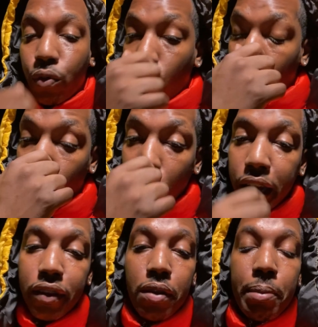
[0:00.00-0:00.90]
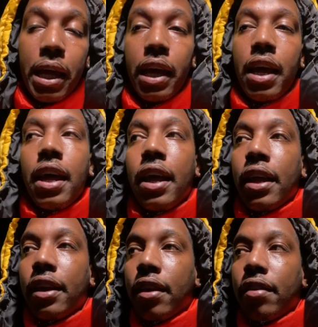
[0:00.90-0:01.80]
going crazy, man.
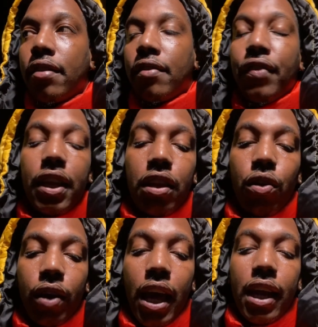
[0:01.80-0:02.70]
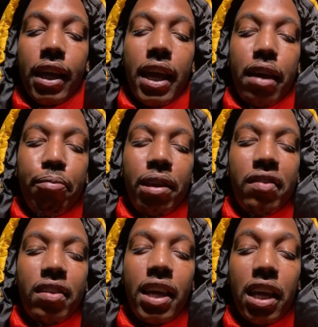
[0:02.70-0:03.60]
This video kind of gave me
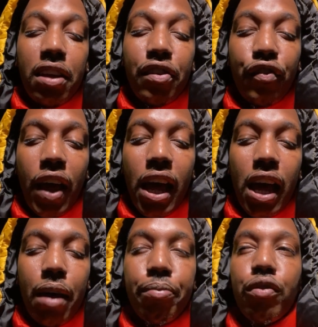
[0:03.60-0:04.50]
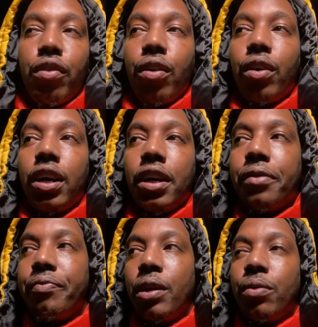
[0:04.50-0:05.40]
skittish vibes, you know.
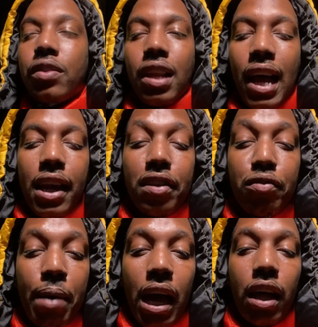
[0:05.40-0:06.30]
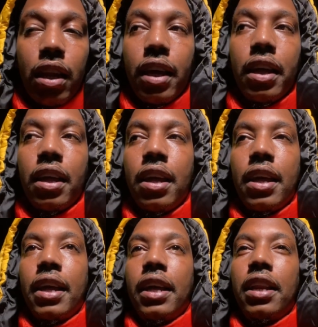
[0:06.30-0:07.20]
Um, was a lot of smiling
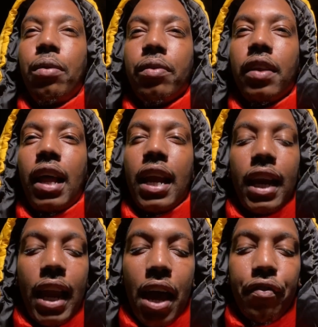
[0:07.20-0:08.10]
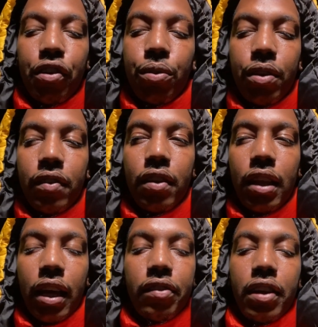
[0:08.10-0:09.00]
and there was a lot of laughter. You can see,
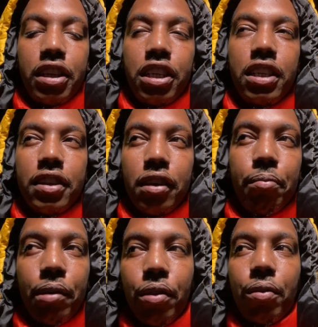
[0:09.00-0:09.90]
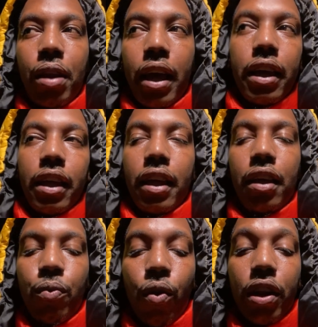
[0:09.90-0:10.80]
like, Say Cheese in the middle, like,
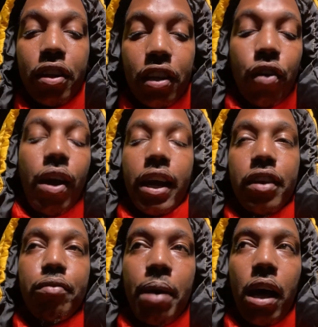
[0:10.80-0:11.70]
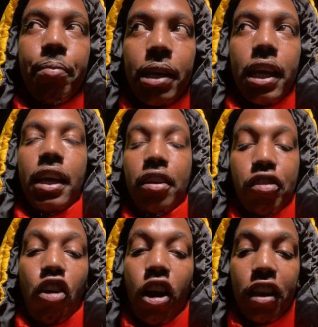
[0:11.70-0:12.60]
he wanted to crack a smile, but then he
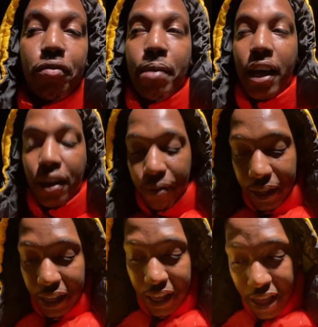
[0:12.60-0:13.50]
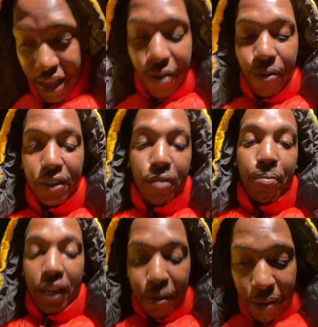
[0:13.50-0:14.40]
started smiling when he went to
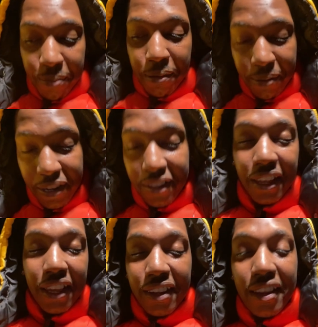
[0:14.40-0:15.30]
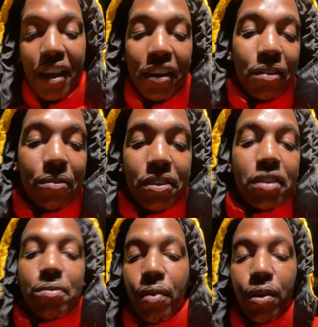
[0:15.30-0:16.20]
break him up. He put his heads down and he was
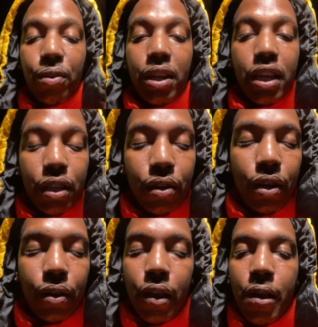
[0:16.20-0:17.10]
just rolling, you know